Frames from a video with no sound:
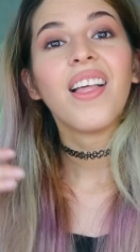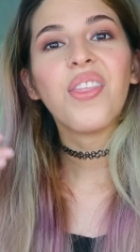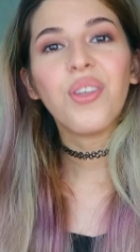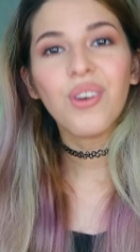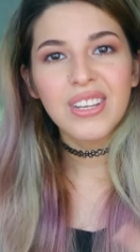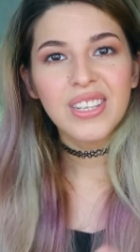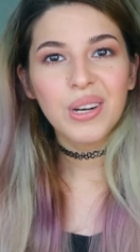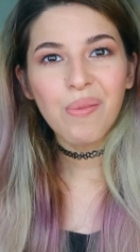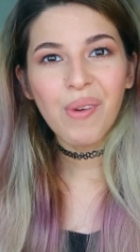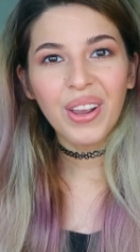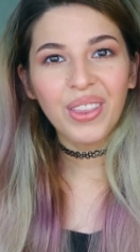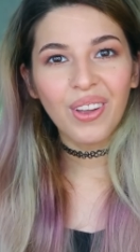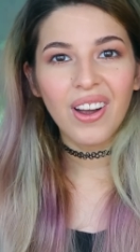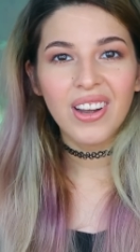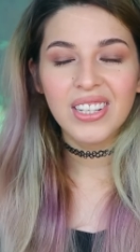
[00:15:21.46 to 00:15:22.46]
Those are my
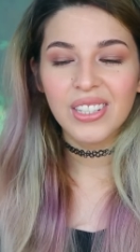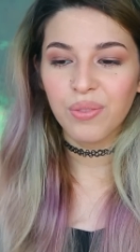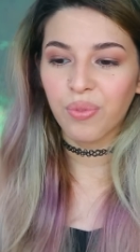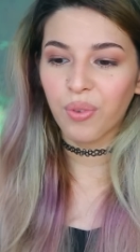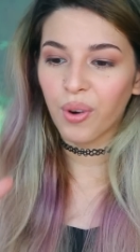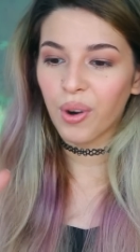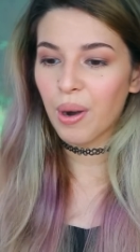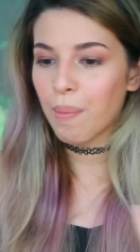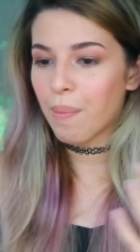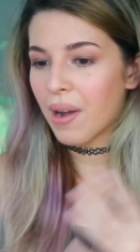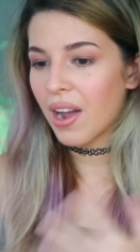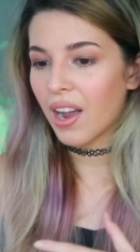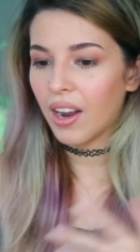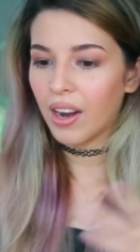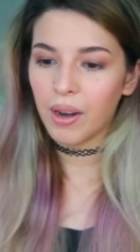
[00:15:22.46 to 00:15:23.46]
thoughts for
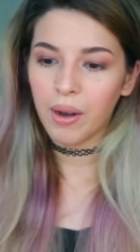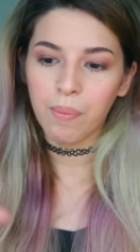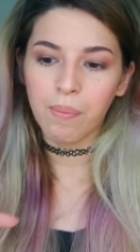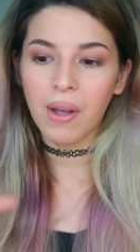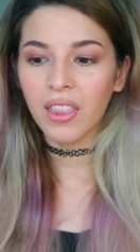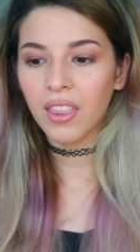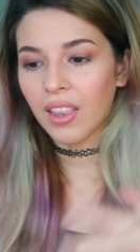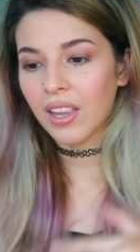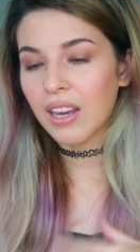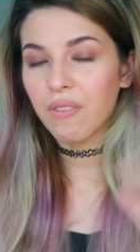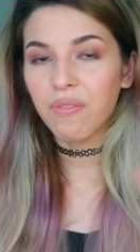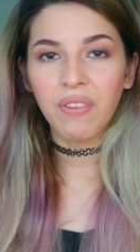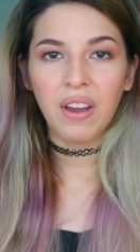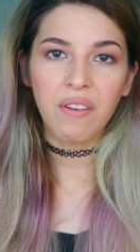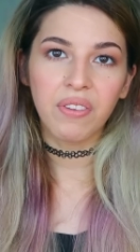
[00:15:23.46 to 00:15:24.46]
my monthly
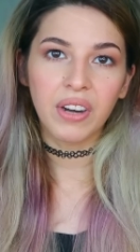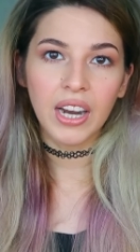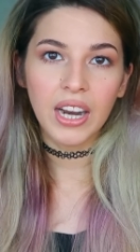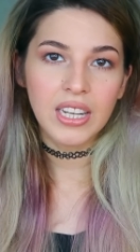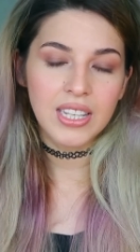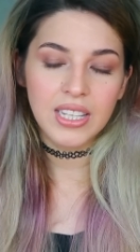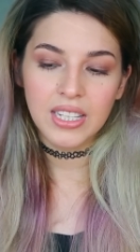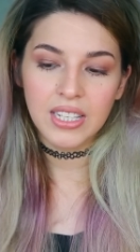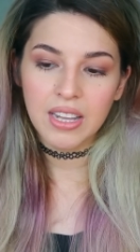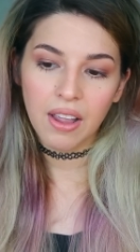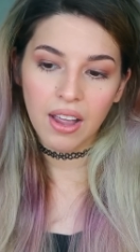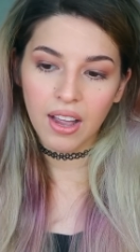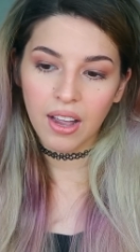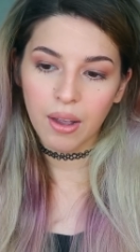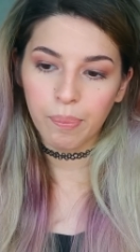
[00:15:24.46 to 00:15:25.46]
favorites
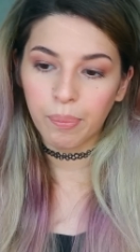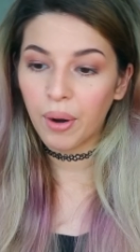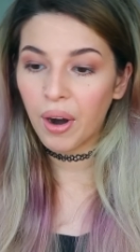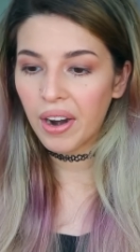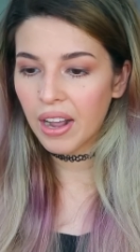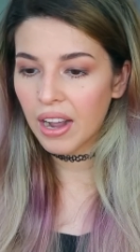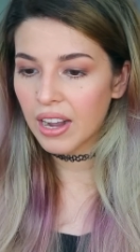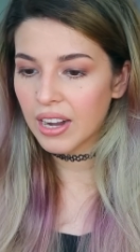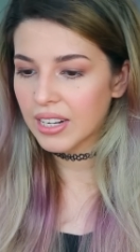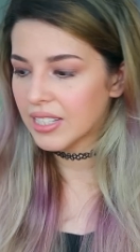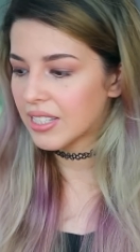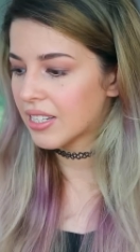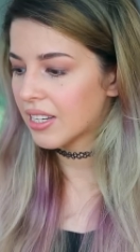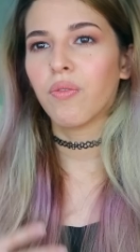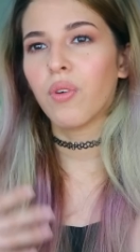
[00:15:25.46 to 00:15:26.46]

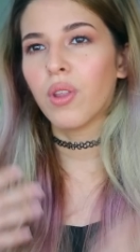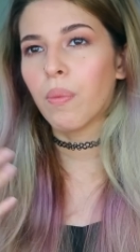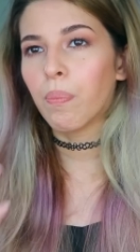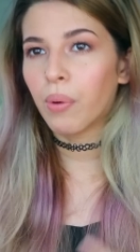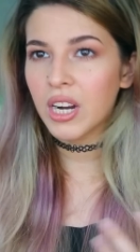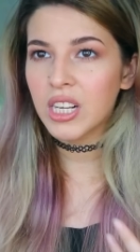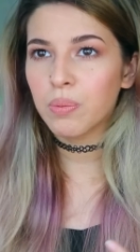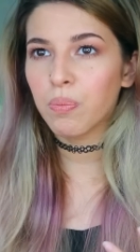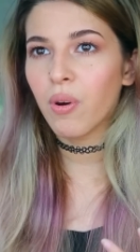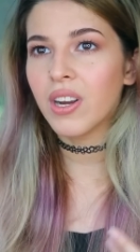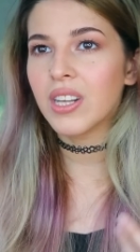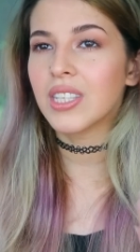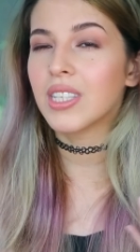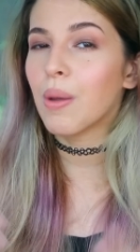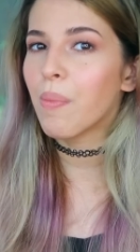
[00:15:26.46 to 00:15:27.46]
product. For the price
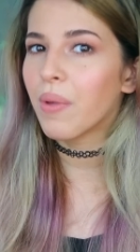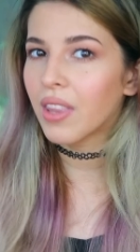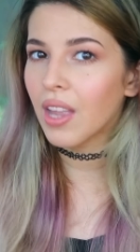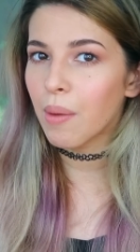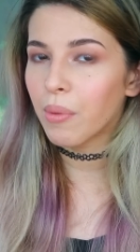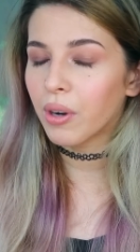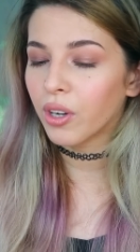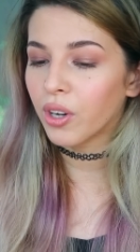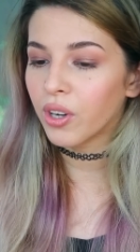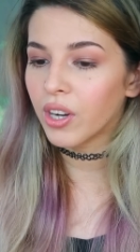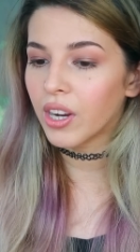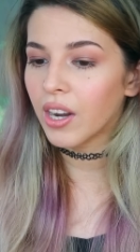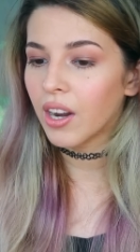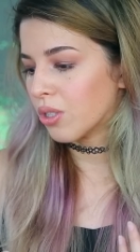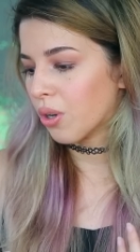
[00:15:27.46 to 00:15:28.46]
point, some of them are
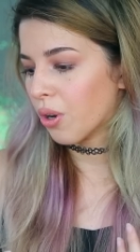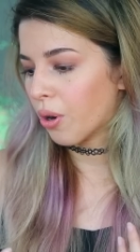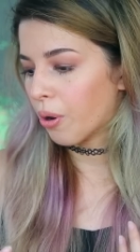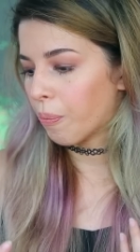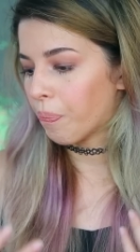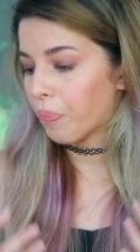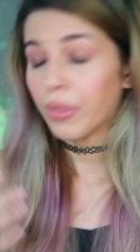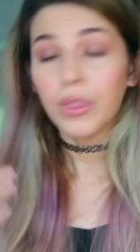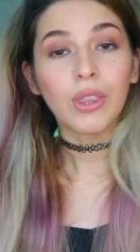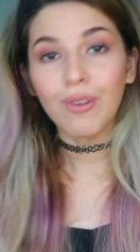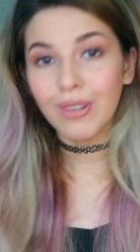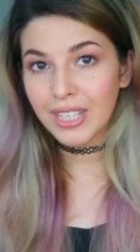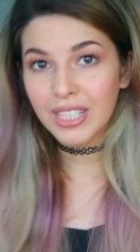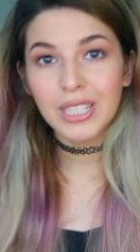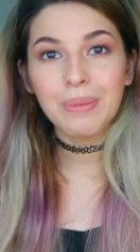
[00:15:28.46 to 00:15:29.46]
good. So
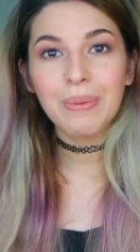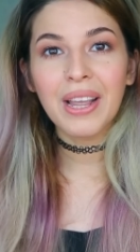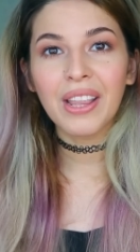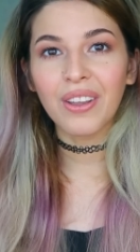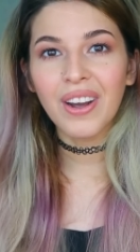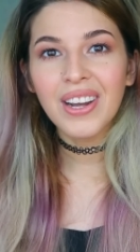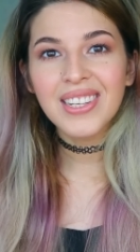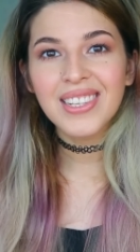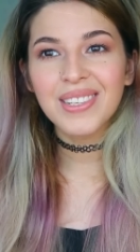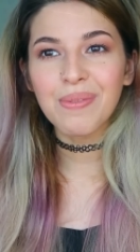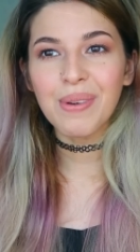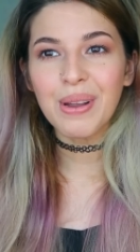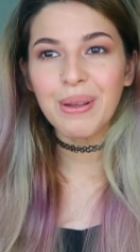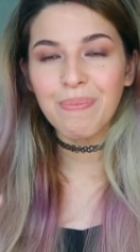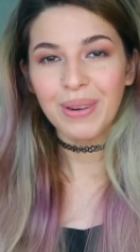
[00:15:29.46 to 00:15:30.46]
those are just my thoughts,
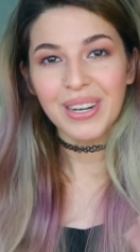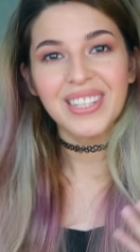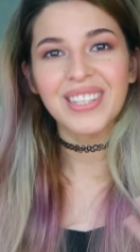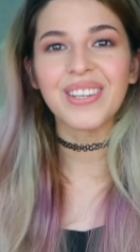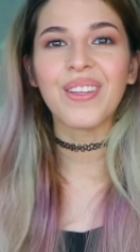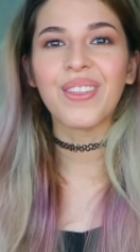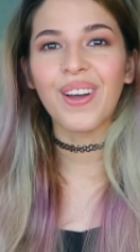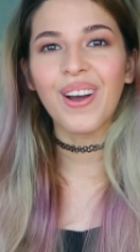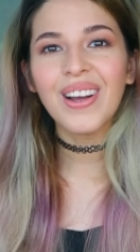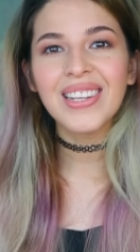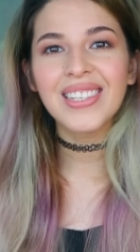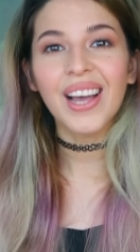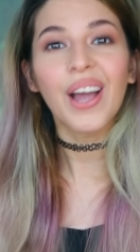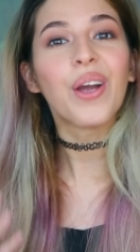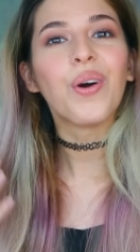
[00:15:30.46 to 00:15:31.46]
my personal
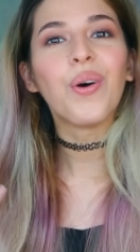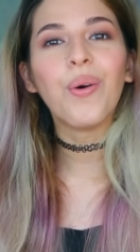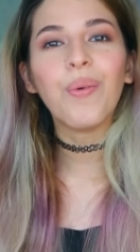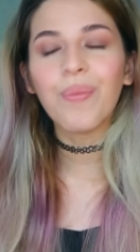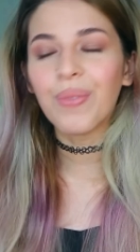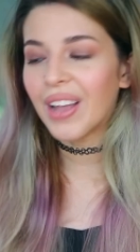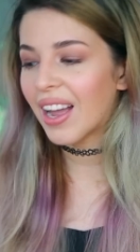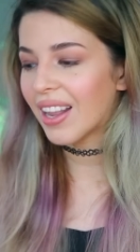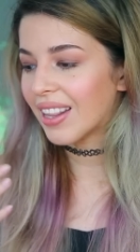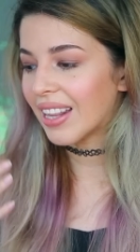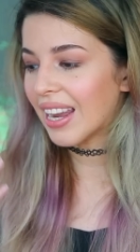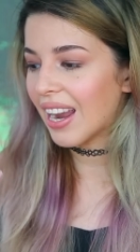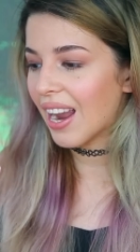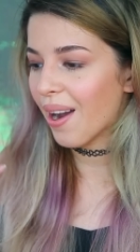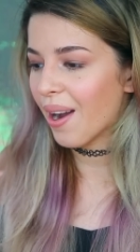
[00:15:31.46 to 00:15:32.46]
thoughts. I hope that
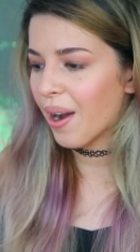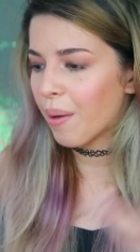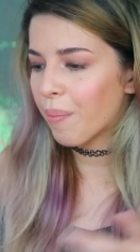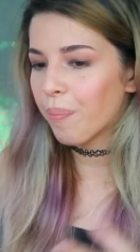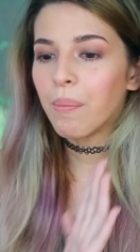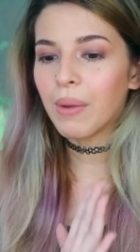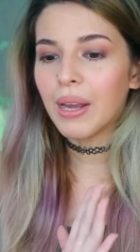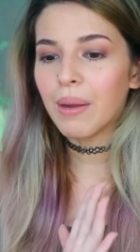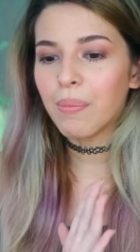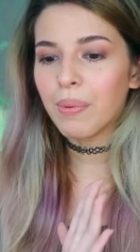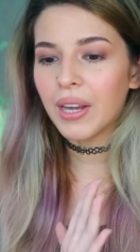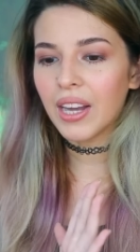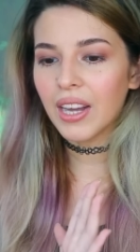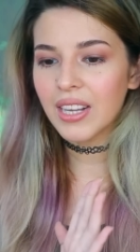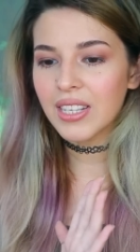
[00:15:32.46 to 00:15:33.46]
they help
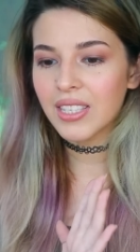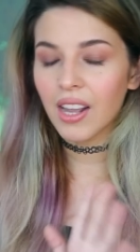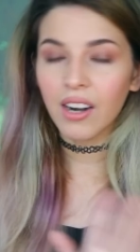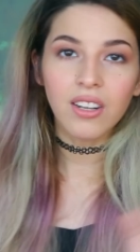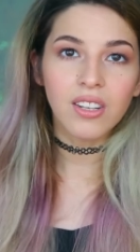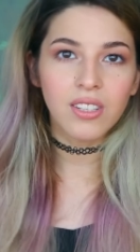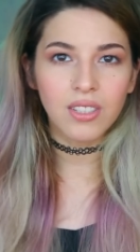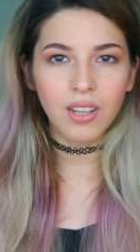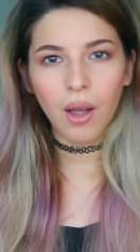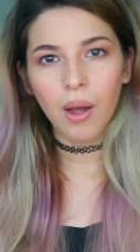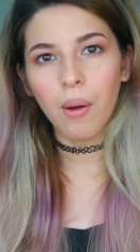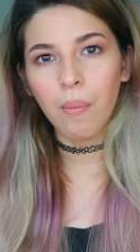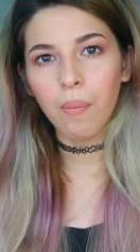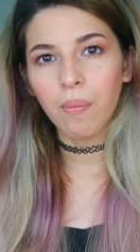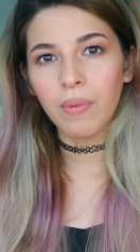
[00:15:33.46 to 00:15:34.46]
maybe settle
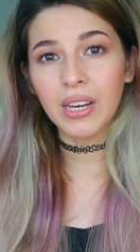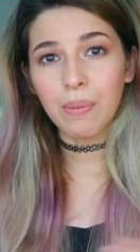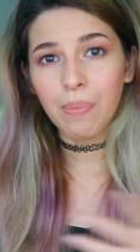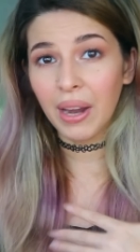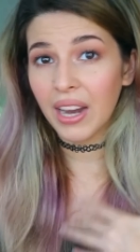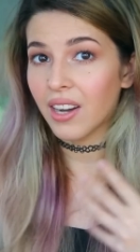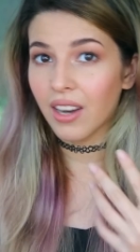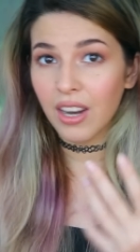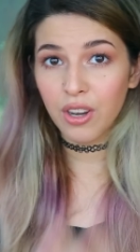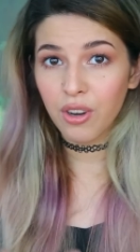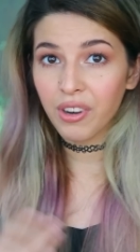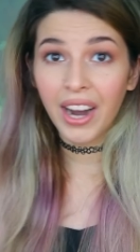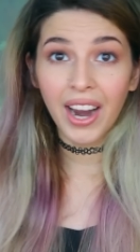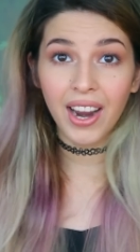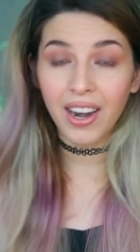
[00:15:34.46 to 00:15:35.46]
some debate in
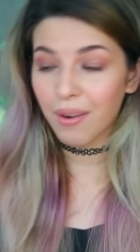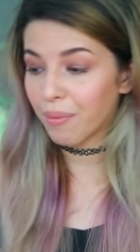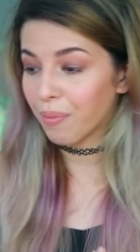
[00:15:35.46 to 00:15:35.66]
your head